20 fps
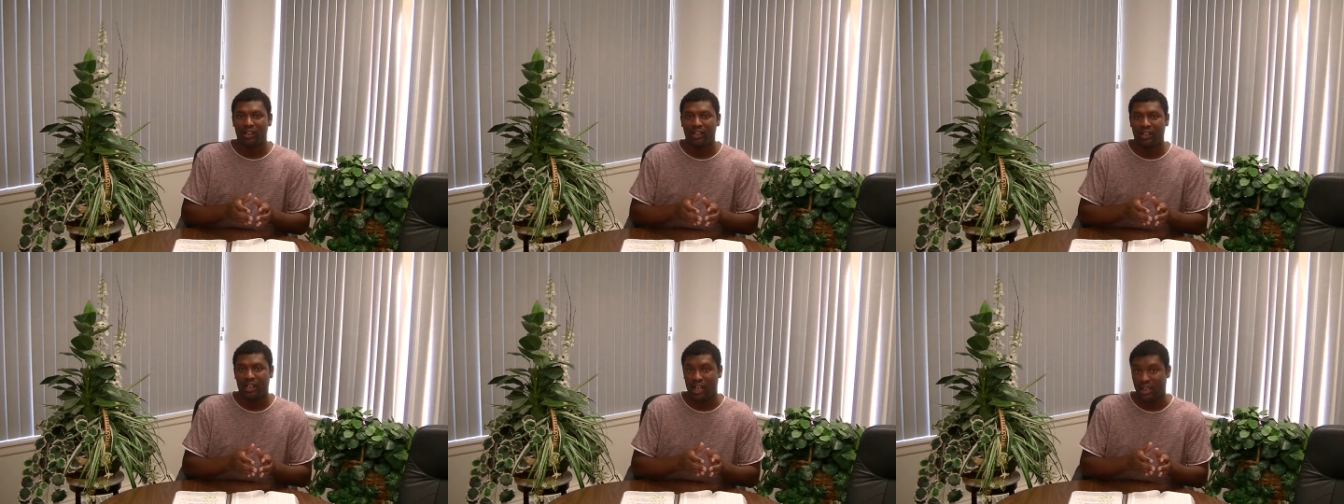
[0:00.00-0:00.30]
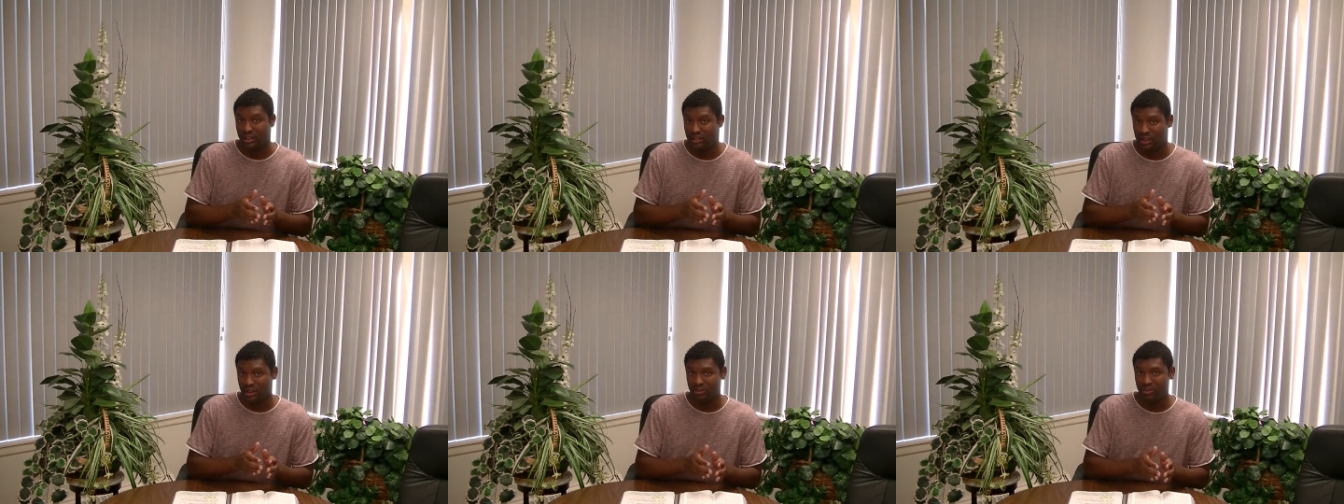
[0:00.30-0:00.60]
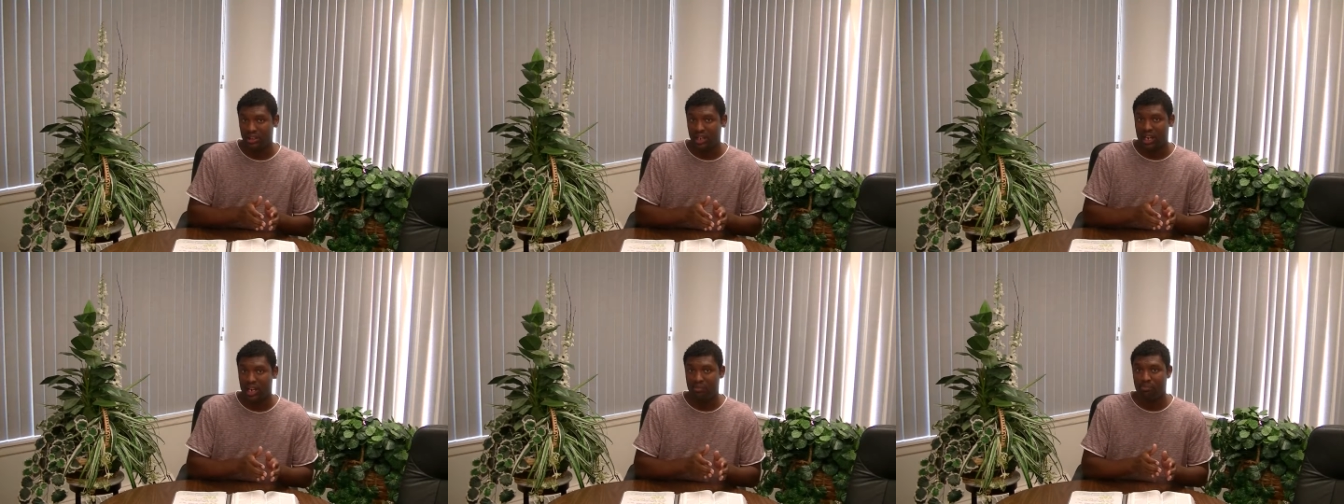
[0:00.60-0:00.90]
can
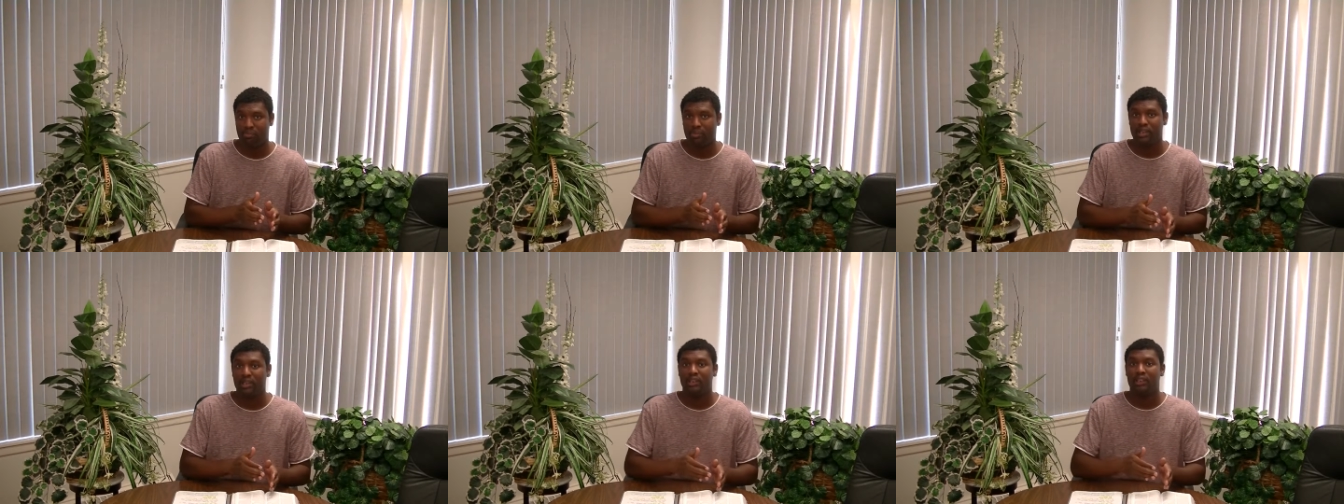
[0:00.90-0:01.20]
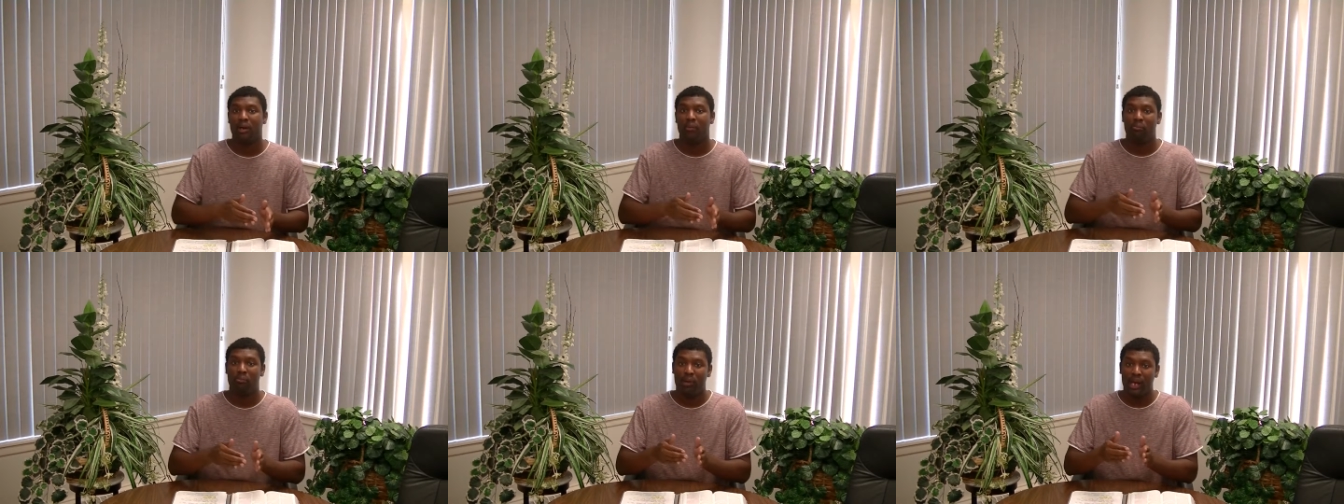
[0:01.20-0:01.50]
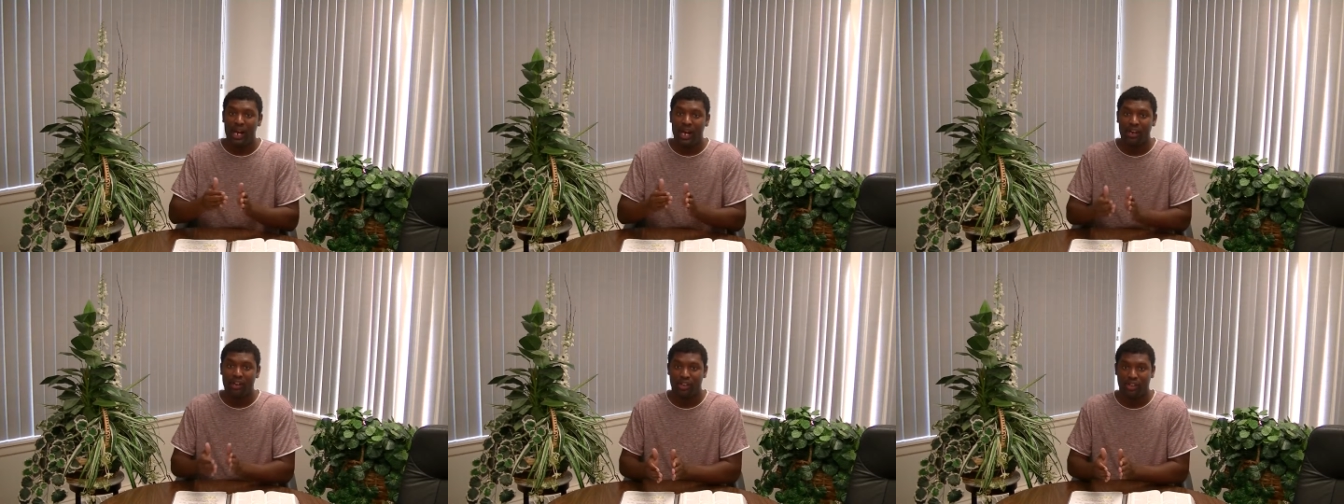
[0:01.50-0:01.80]
sometimes be the
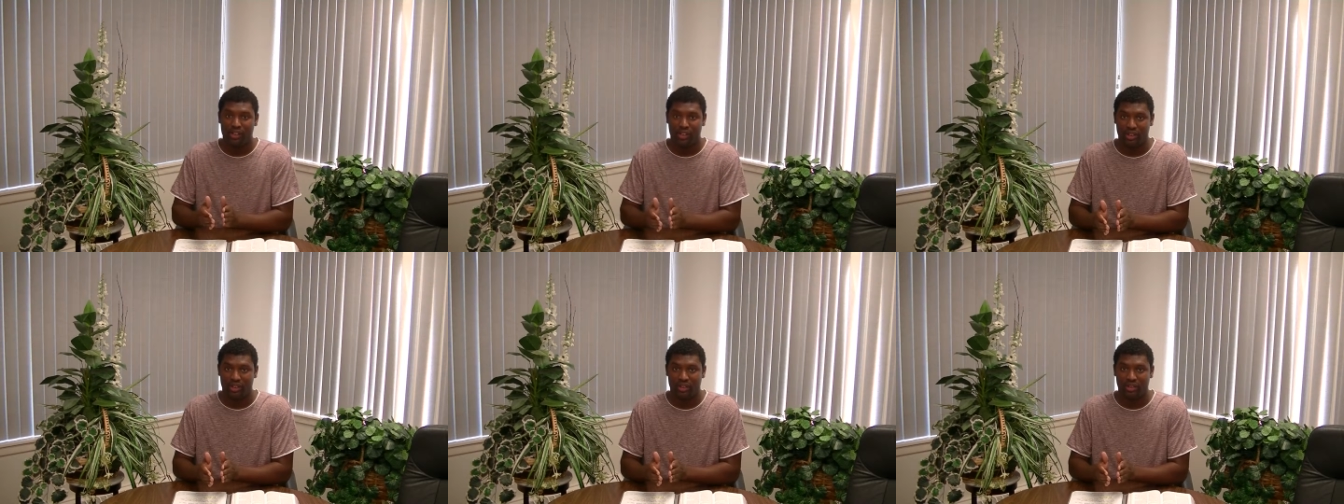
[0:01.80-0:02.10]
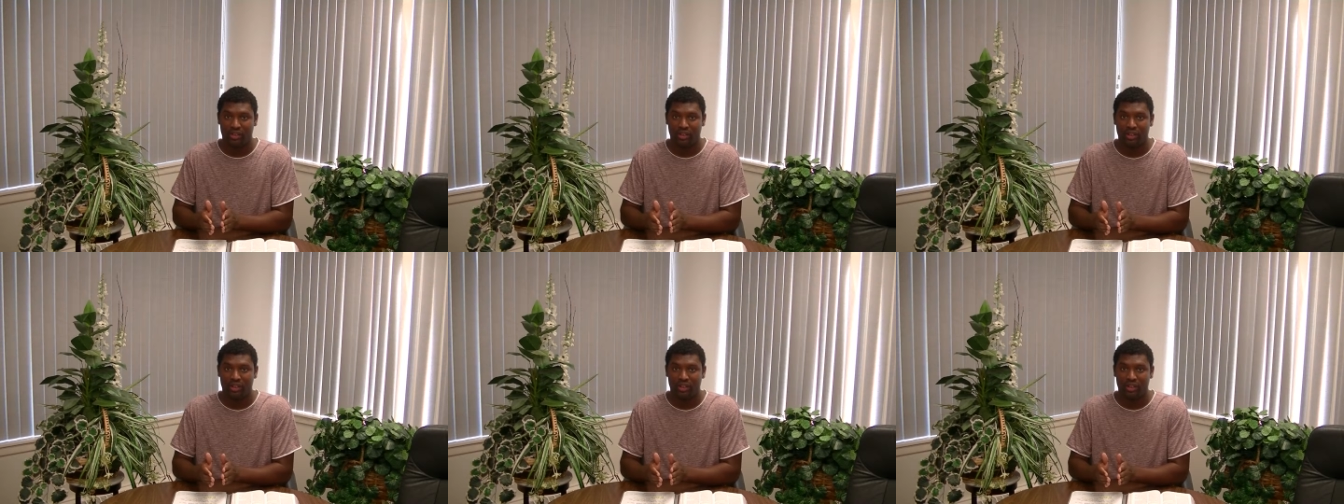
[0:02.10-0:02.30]
barrier